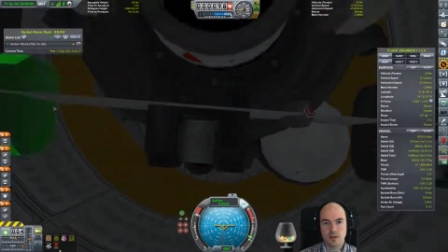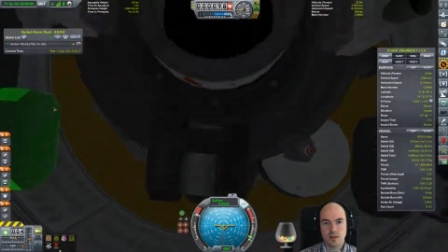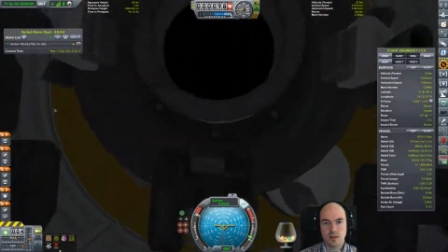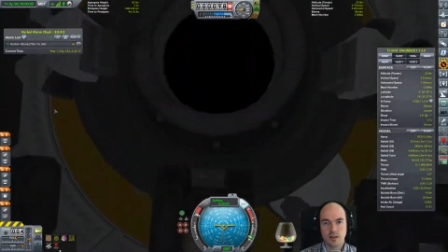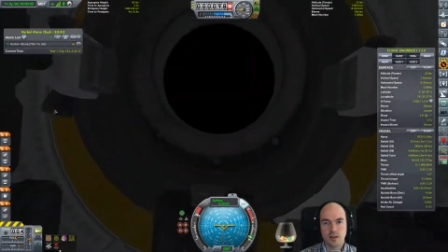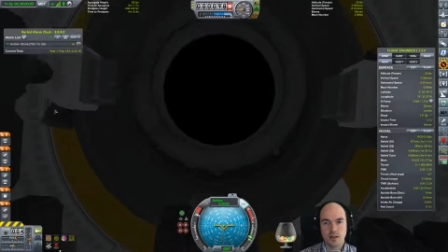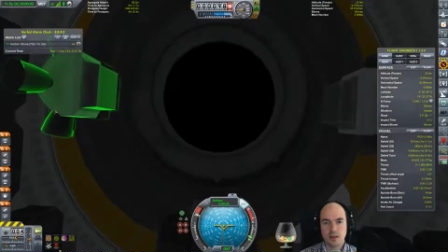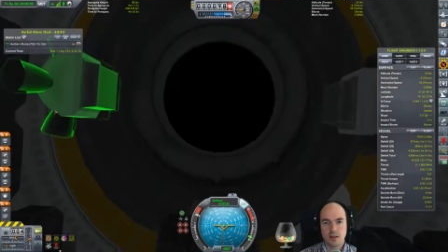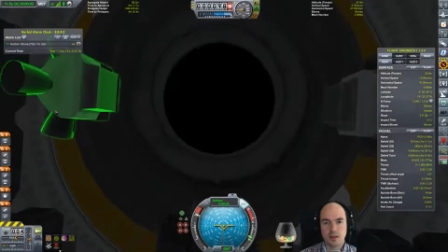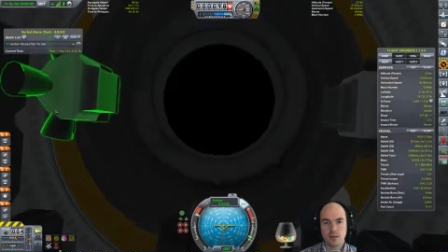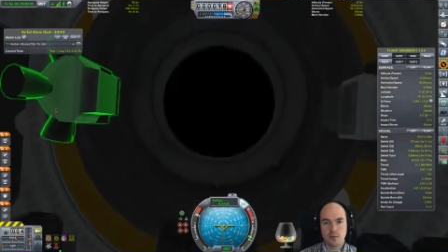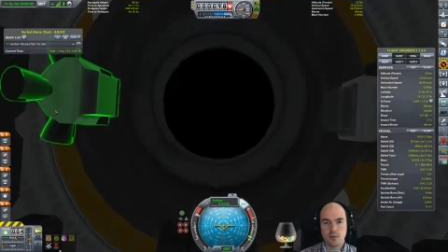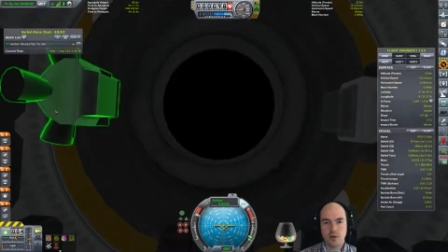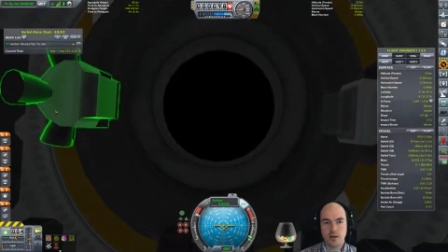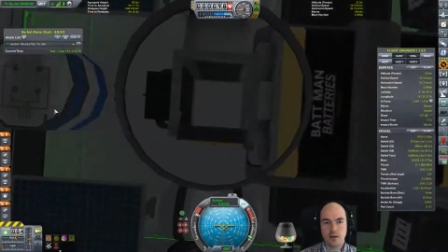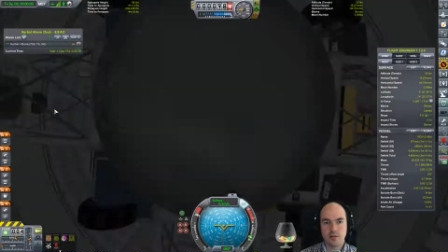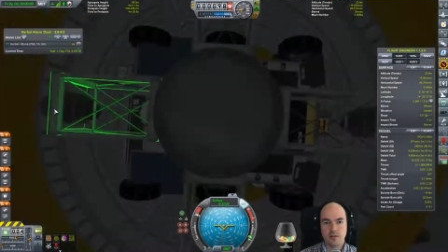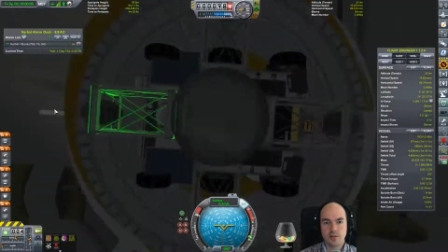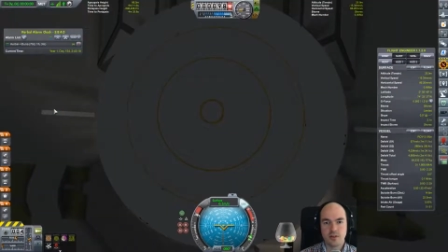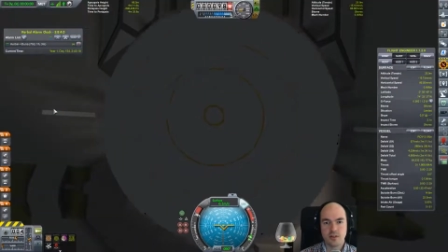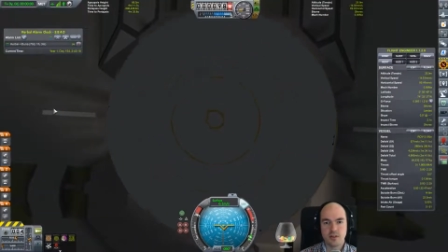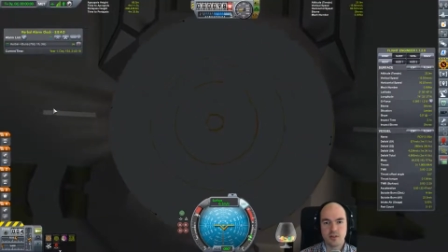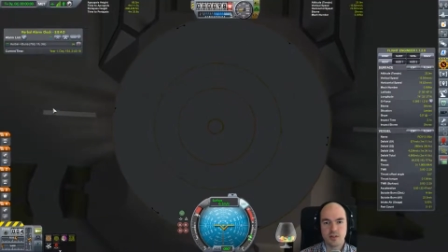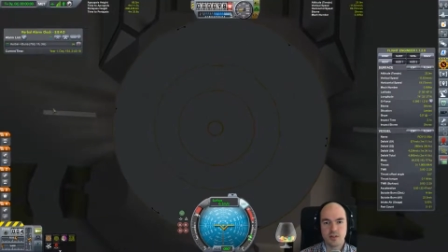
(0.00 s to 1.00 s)
I think we
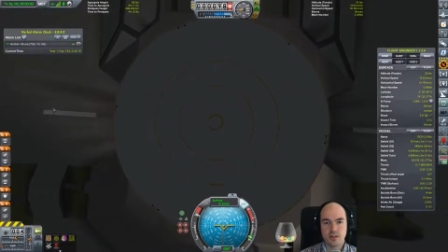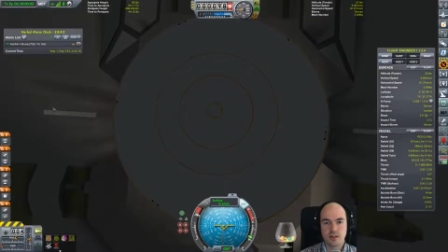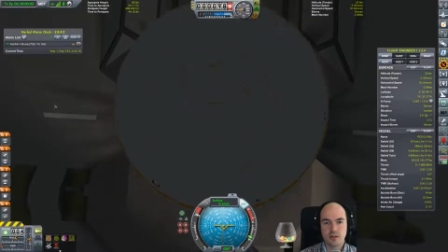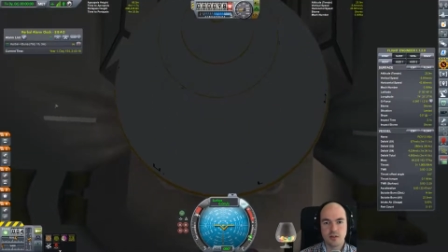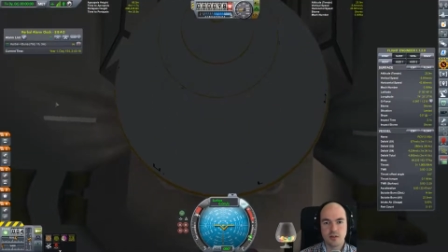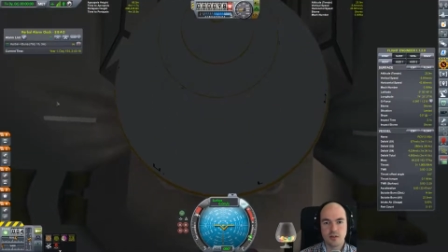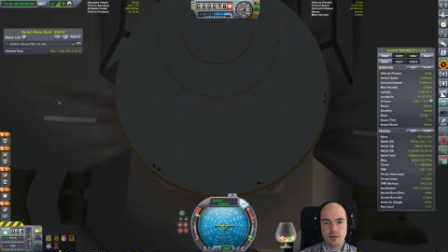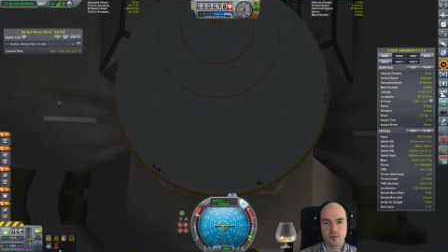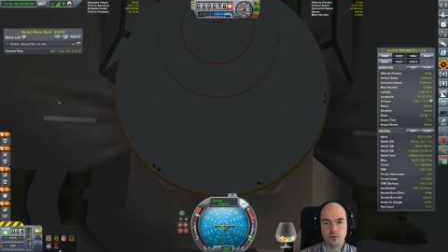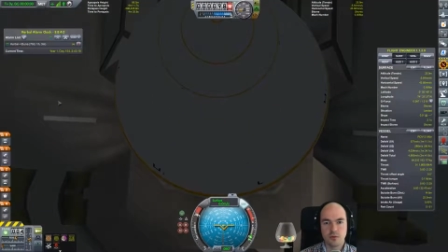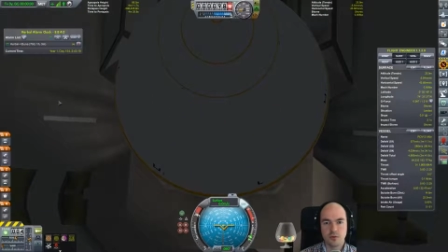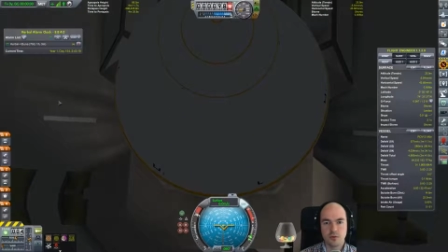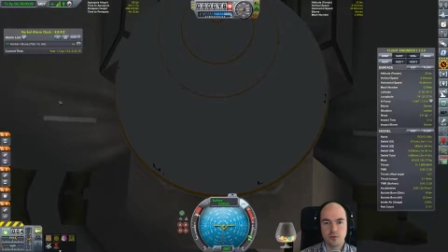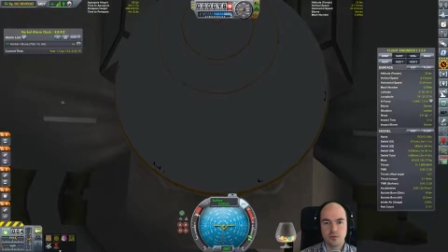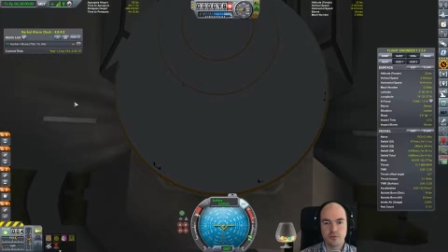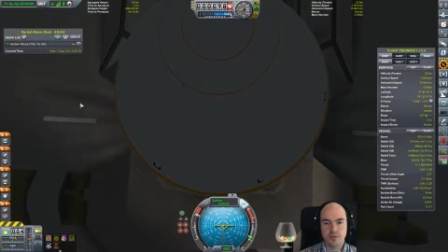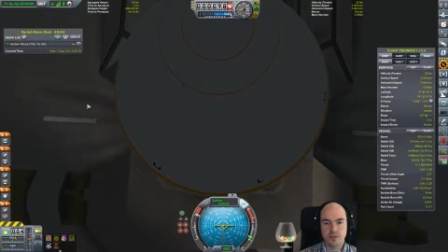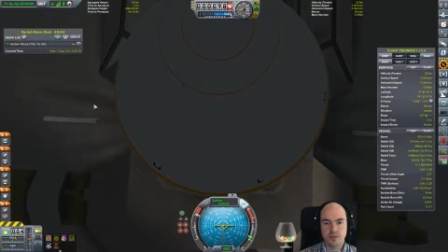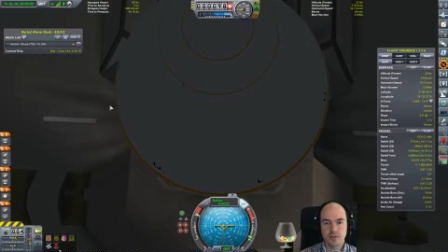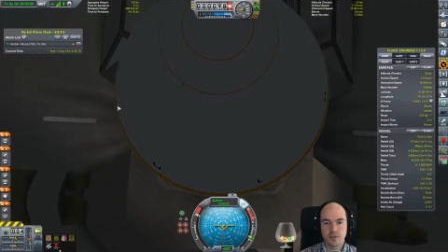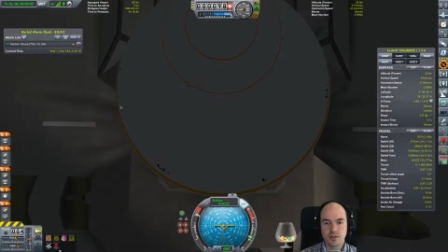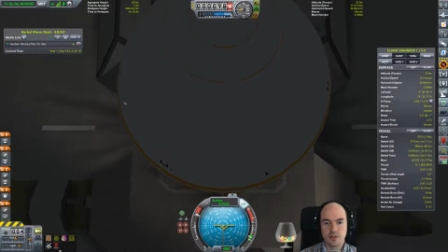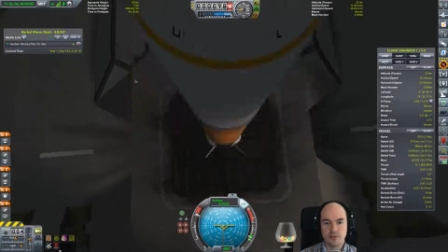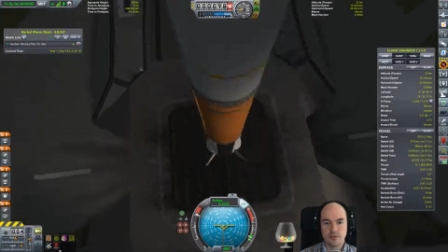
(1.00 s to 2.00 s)
have an antenna on the
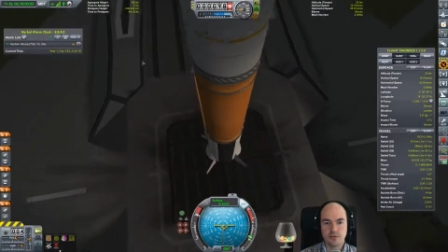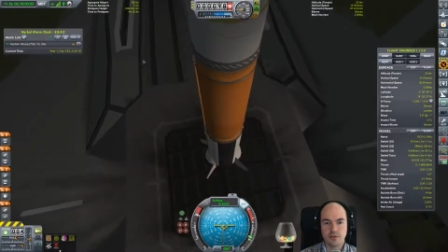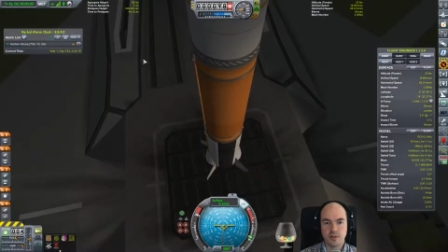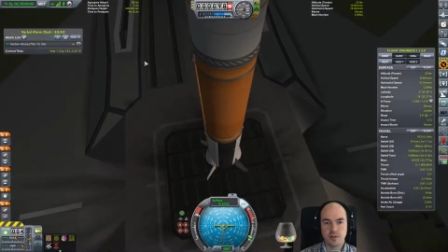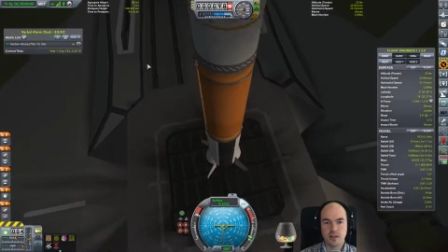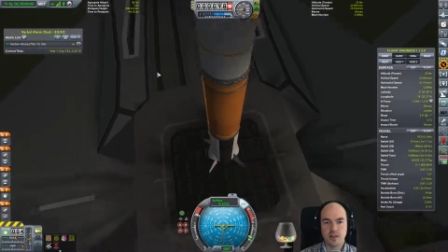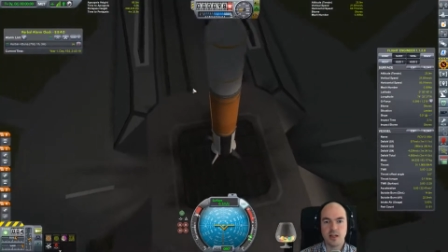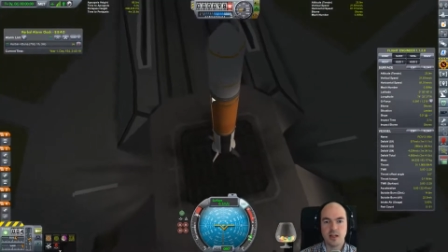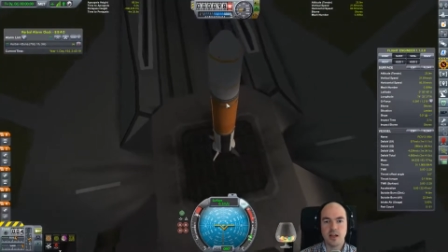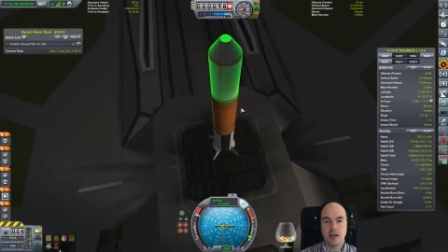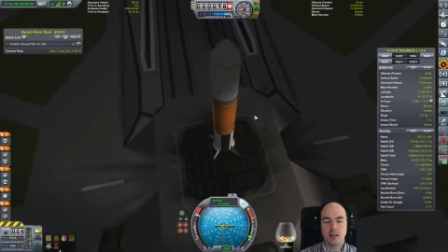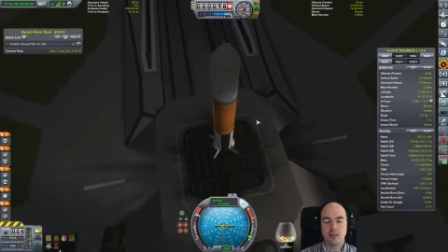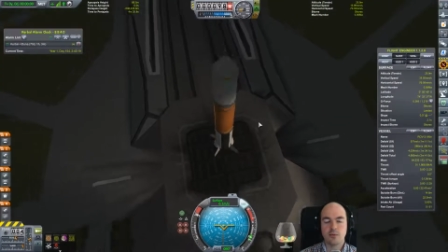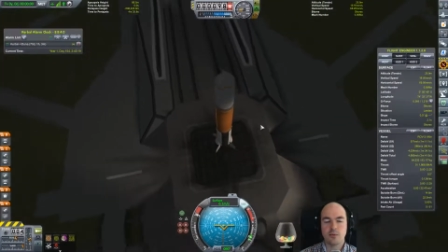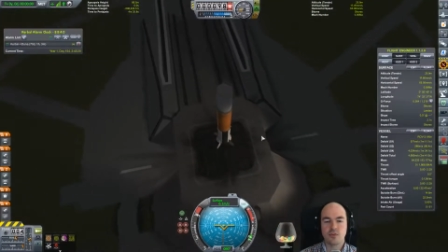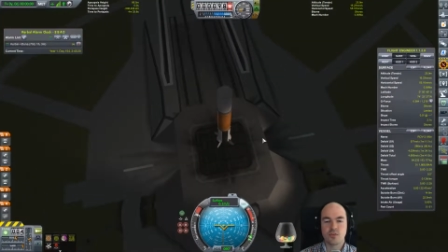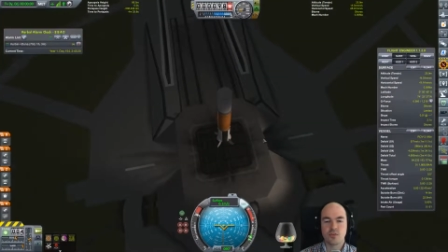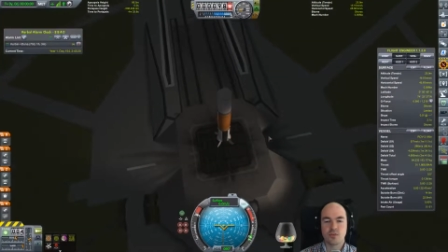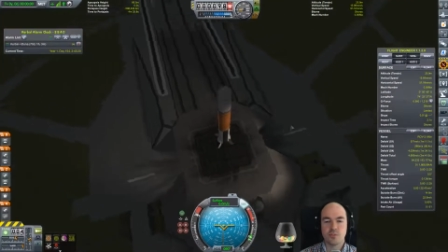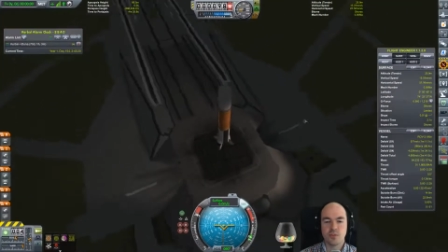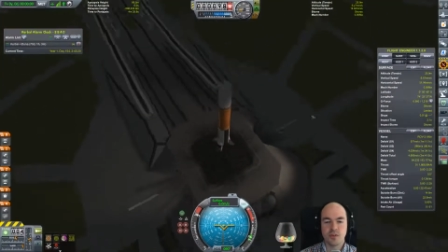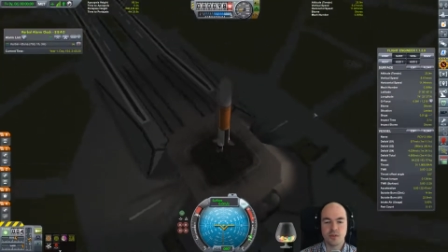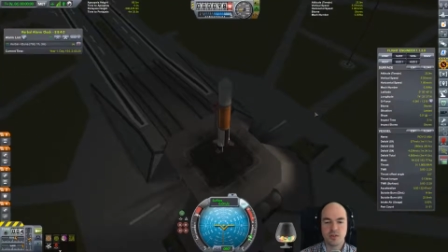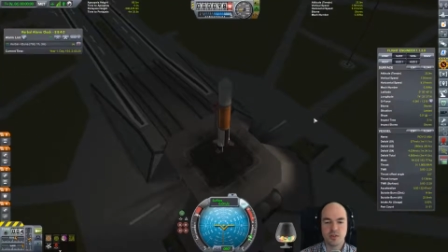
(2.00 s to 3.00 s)
rover itself, right? Yeah, that was
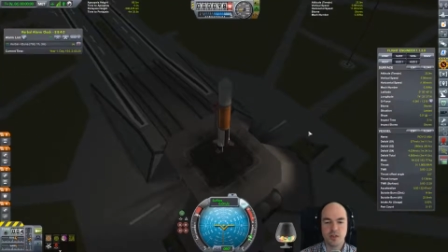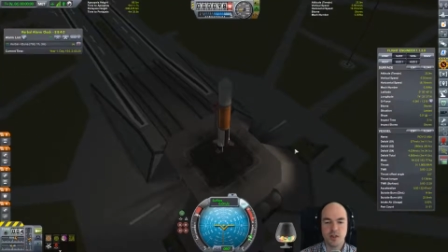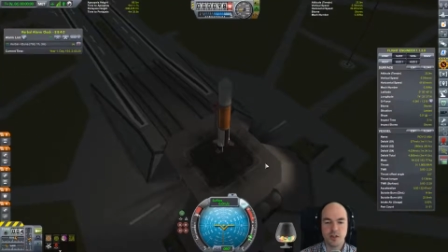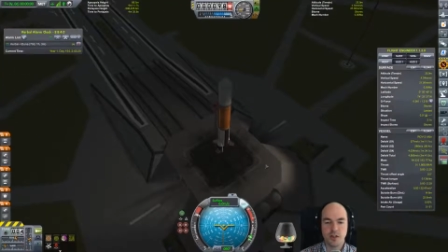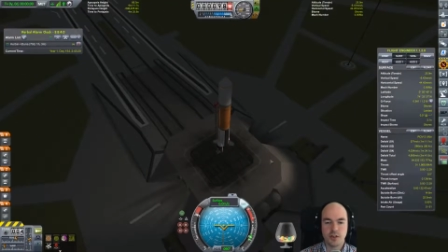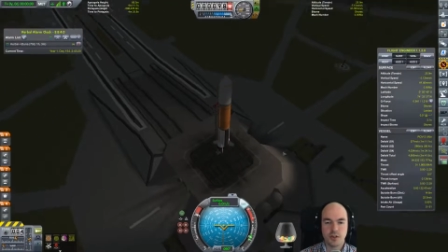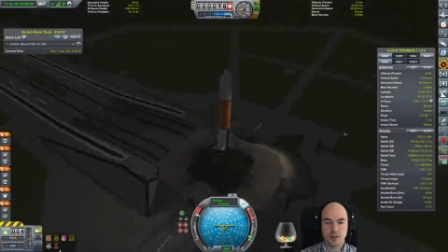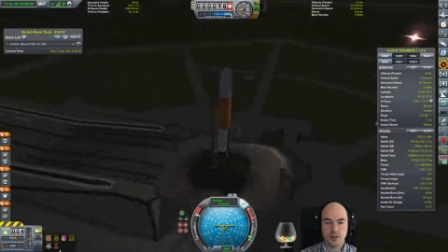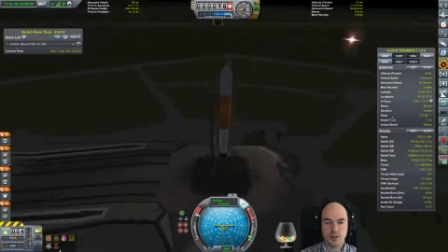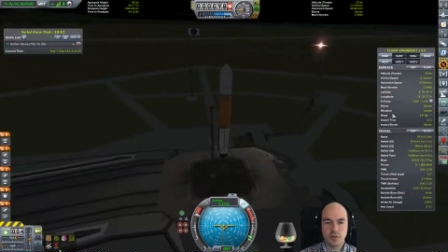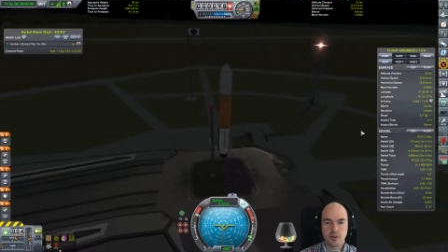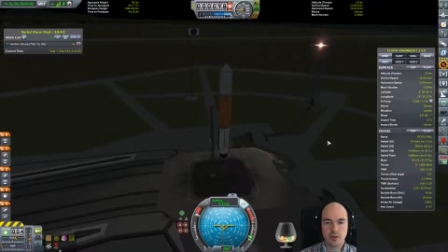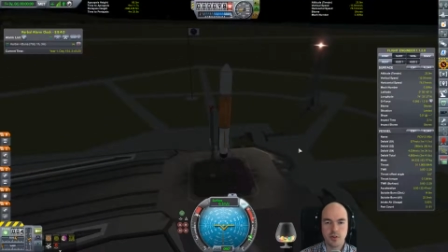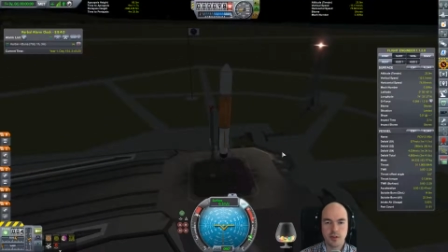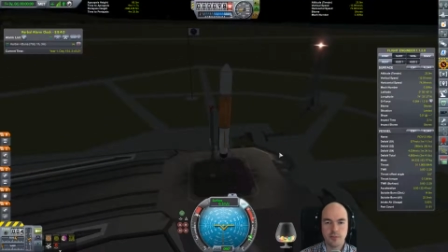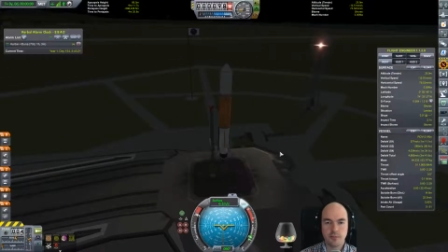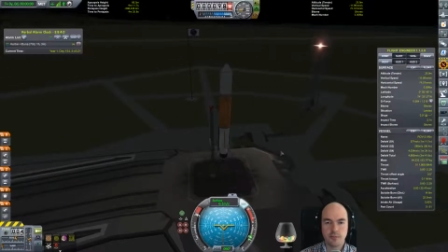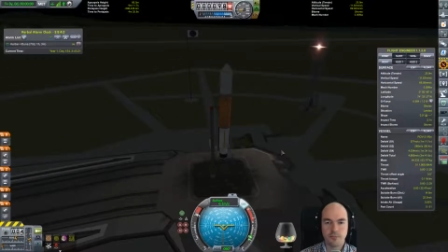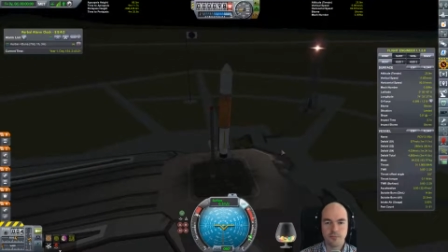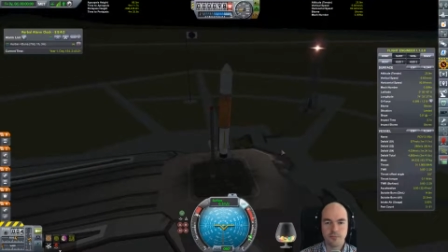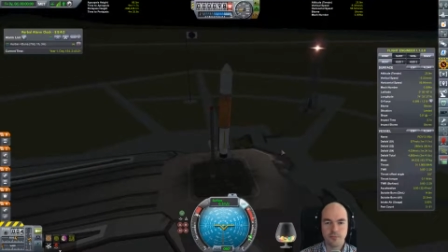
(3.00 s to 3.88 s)
the mustache. Okay.